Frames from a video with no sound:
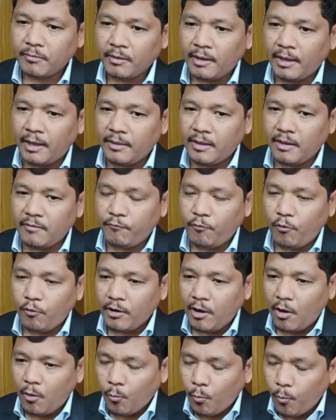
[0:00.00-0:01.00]
And therefore,
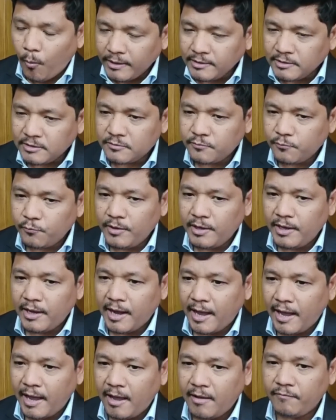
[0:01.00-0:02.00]
now once we
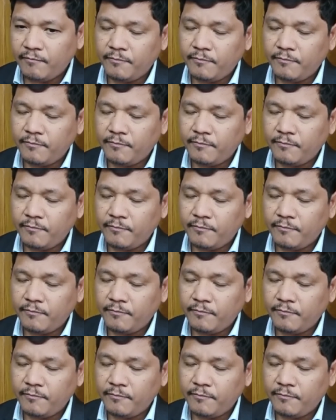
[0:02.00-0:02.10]
have